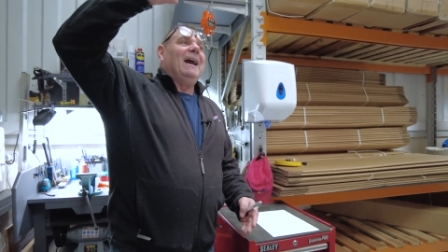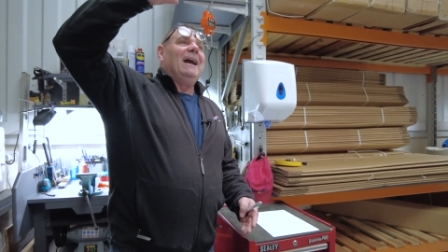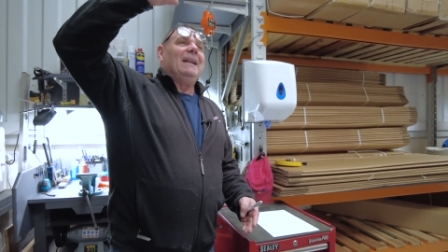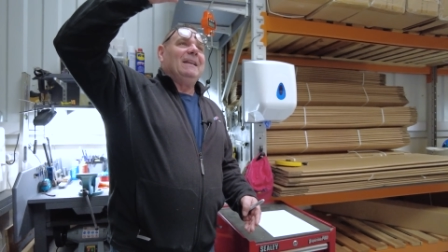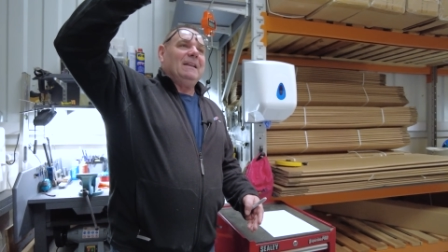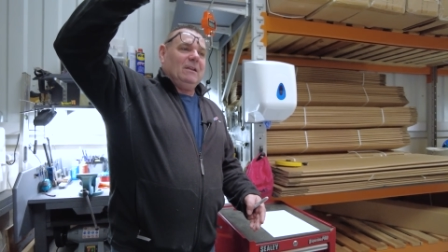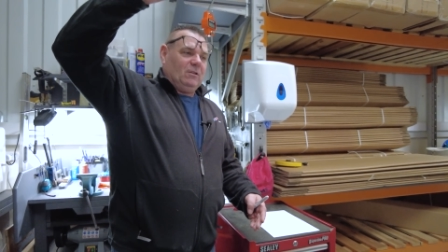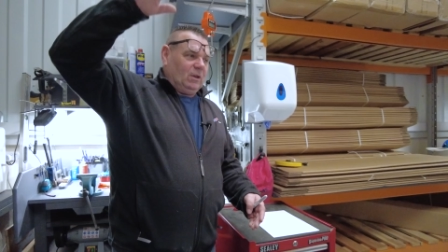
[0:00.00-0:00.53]

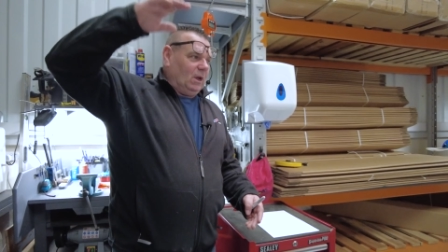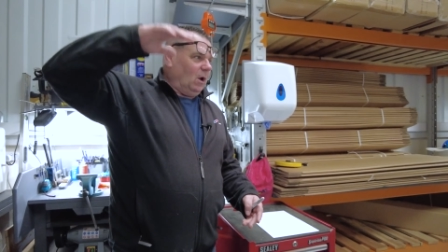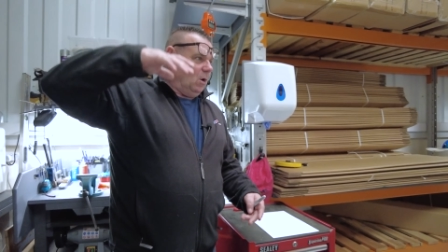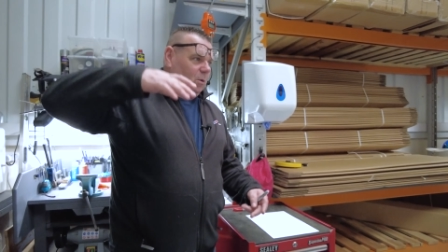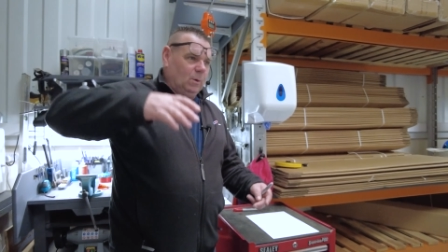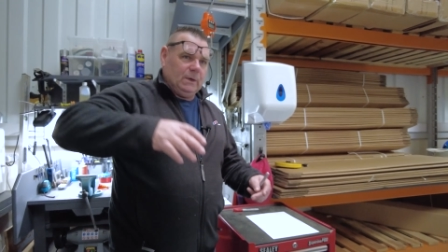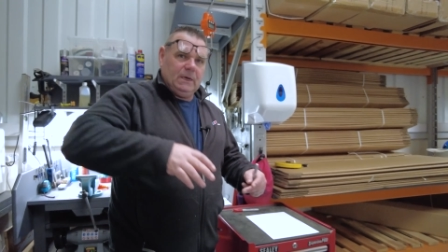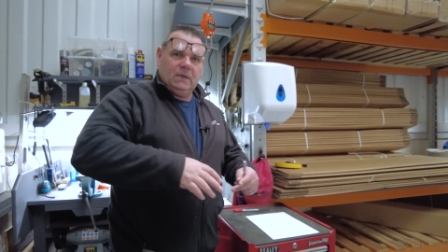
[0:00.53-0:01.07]
and then he'll think,
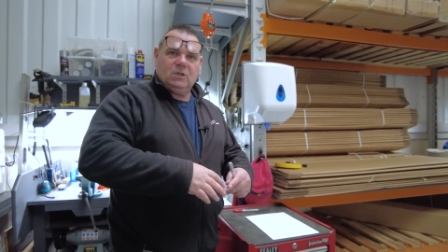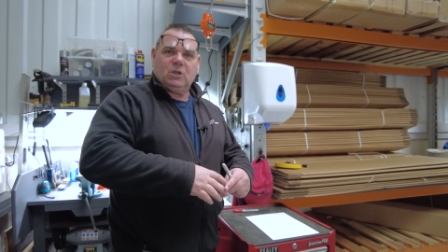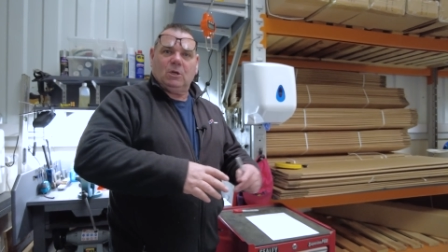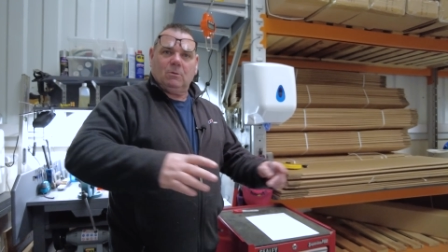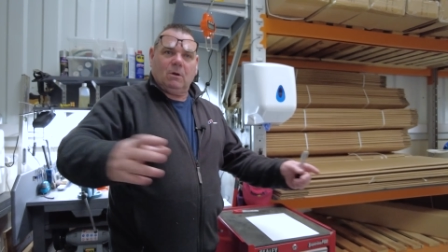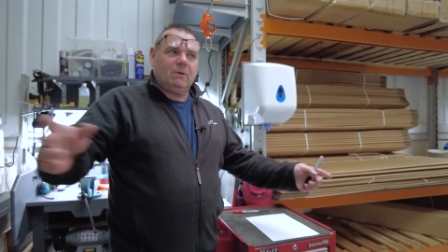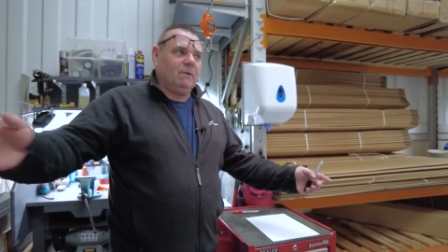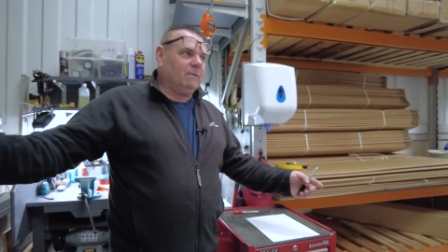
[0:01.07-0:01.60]
oh, we need
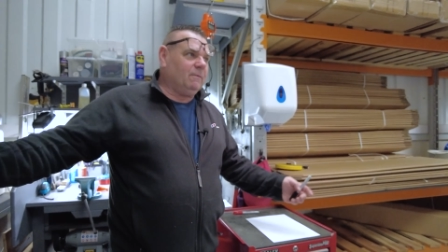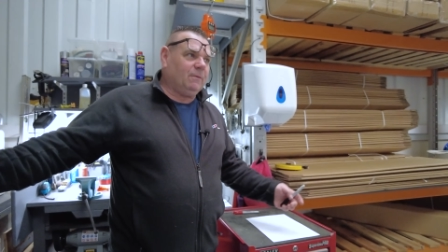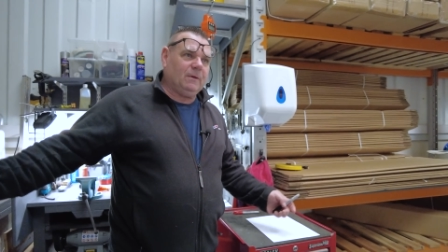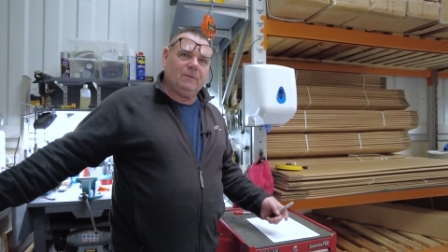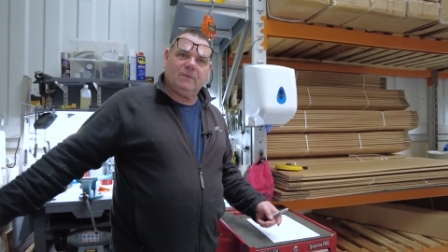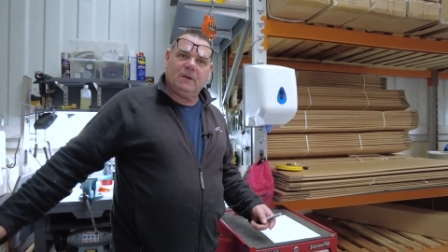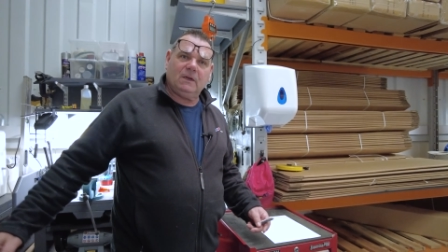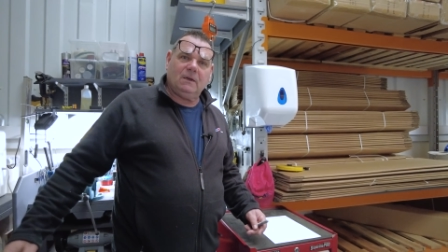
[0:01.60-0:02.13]

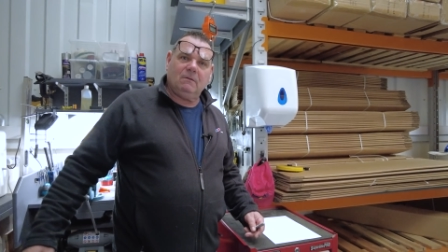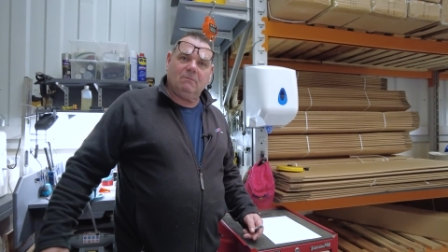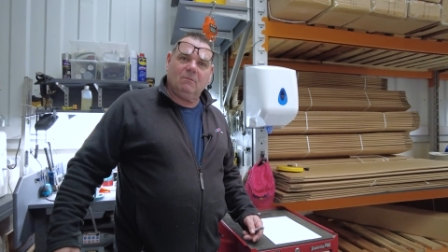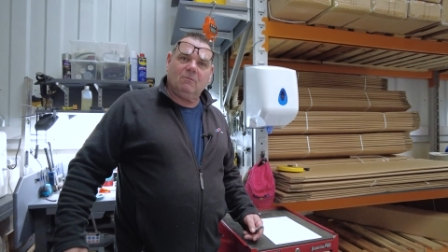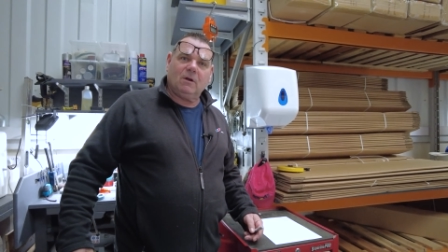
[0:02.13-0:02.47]
250